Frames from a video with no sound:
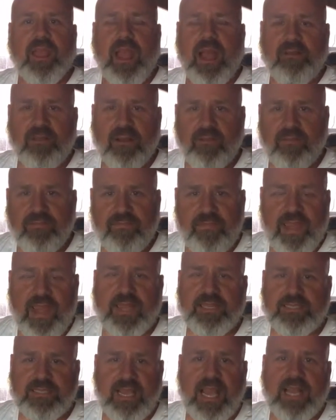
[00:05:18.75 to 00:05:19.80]
have a
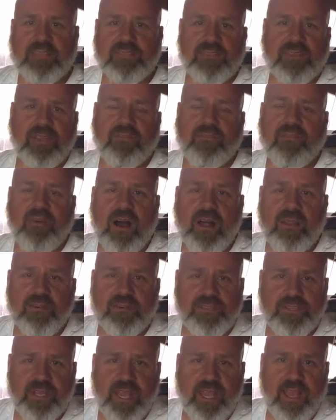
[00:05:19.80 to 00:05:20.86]
fantastic
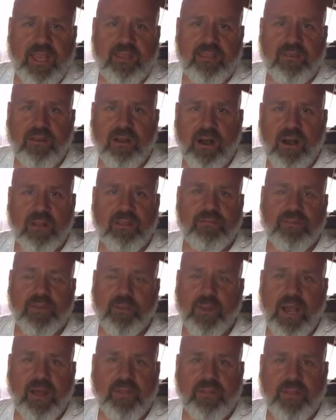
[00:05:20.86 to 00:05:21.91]
Father's Day, all of
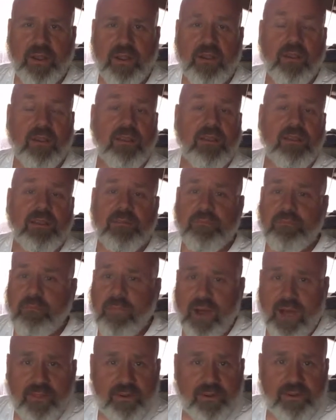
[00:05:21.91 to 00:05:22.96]
you out there,
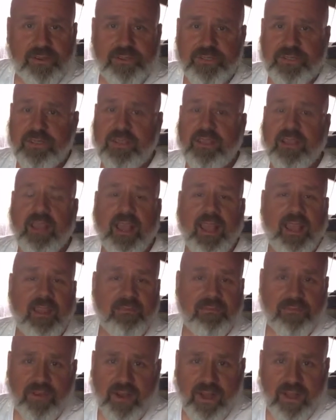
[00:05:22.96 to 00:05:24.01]
mothers
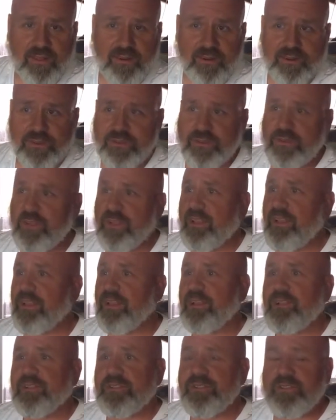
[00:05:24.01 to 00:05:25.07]
and fathers,
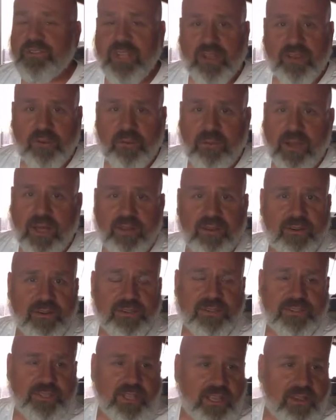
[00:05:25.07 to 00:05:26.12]
single
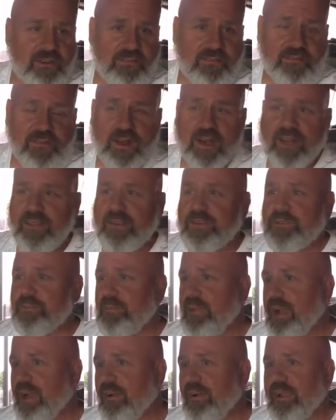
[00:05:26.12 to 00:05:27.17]
mothers, single fathers,
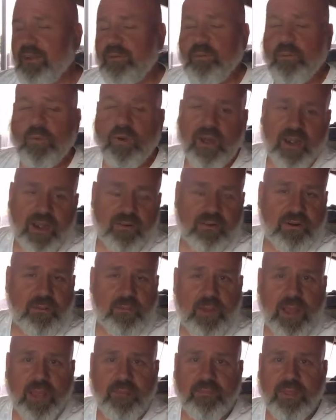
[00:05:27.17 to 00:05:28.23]
married, whatever it
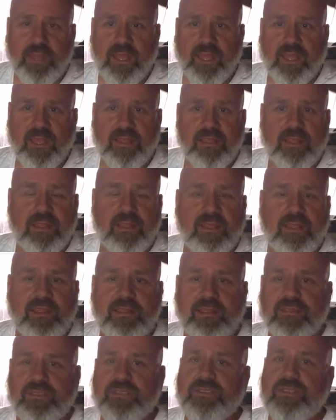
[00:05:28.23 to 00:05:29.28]
might be.
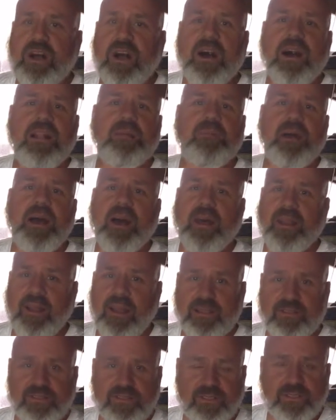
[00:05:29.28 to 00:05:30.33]
This is all about
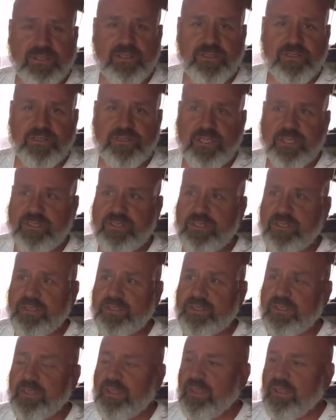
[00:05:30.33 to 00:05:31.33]
us. This is